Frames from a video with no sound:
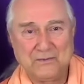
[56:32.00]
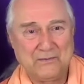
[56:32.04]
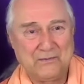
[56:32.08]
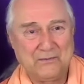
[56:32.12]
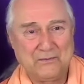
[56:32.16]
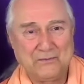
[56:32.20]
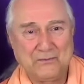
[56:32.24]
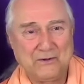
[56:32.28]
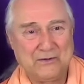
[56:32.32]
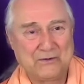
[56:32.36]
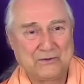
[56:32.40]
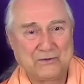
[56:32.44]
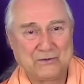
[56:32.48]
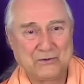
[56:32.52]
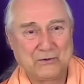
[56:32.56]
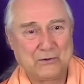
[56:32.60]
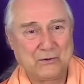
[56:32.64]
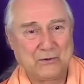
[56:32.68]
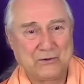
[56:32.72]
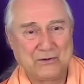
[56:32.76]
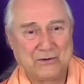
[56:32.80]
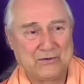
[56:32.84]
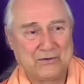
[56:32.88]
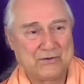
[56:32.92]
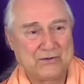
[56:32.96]
what soul
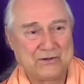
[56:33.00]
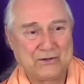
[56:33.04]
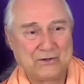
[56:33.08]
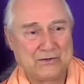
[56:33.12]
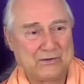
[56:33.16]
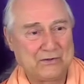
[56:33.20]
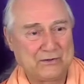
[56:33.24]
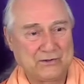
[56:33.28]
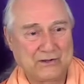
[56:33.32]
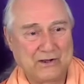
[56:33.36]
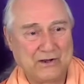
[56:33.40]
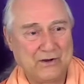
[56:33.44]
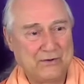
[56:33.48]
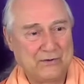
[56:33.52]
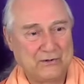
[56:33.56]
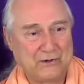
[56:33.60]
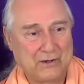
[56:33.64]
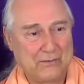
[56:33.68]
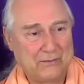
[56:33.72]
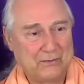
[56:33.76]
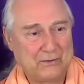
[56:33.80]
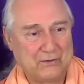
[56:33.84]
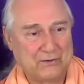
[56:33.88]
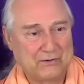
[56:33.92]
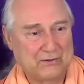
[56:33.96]
that still desires
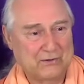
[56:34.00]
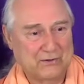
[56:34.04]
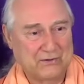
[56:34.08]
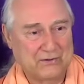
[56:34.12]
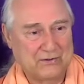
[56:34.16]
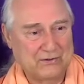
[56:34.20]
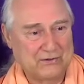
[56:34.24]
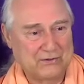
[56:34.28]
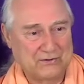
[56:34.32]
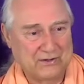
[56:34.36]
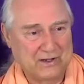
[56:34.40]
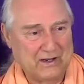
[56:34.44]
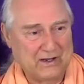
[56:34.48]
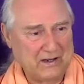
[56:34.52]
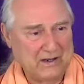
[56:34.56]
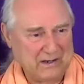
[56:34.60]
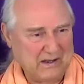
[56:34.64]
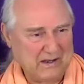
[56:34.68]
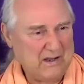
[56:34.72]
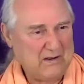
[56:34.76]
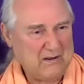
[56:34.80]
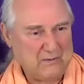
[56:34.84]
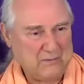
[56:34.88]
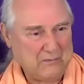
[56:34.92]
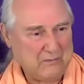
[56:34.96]
objects is going to say,
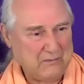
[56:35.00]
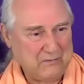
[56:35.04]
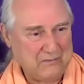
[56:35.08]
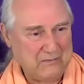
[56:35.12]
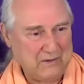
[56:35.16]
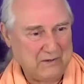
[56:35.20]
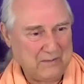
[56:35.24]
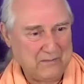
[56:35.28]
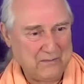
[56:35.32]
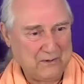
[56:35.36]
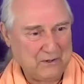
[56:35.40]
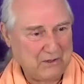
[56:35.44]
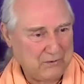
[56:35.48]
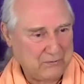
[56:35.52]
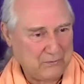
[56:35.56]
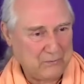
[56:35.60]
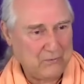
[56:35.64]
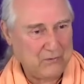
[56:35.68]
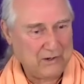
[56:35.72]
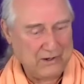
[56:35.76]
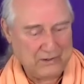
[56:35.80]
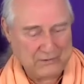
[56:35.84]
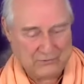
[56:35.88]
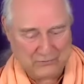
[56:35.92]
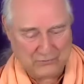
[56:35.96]
I'm going to
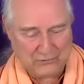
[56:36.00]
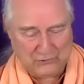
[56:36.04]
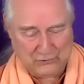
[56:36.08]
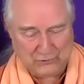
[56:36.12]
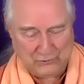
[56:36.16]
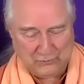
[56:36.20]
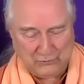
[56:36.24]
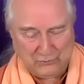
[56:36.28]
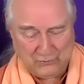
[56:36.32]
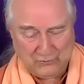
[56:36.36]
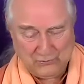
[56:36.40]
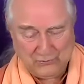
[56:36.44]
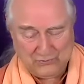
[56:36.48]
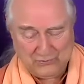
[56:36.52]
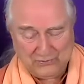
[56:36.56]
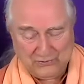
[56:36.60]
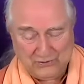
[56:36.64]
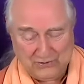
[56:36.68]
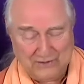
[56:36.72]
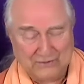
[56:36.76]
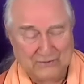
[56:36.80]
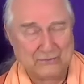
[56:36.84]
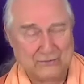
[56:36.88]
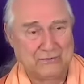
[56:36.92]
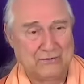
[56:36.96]
render you
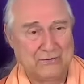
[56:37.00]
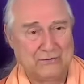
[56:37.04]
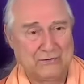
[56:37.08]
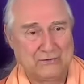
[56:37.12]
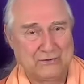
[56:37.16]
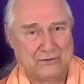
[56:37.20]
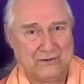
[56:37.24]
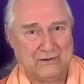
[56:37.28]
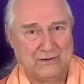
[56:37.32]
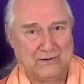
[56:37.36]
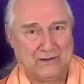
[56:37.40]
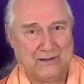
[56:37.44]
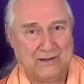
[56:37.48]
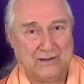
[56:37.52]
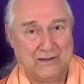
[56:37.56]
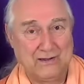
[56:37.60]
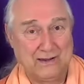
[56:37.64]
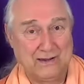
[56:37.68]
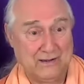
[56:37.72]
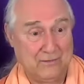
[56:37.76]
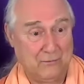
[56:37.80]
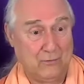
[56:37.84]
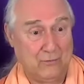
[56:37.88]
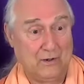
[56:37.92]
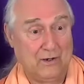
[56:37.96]
non-existent.
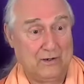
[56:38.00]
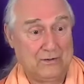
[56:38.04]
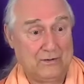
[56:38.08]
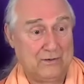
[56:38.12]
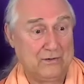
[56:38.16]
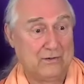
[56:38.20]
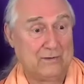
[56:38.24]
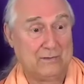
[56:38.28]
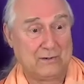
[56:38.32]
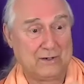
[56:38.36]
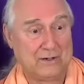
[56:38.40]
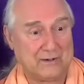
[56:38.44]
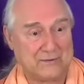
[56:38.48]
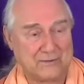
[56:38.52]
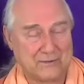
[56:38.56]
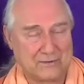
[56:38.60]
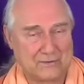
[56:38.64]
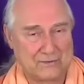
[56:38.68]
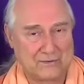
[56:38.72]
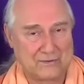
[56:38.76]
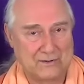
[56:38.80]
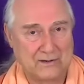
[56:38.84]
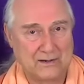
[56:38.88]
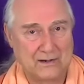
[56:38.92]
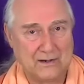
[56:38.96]
I want you to be
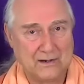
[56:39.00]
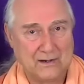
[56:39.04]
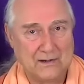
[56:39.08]
existent.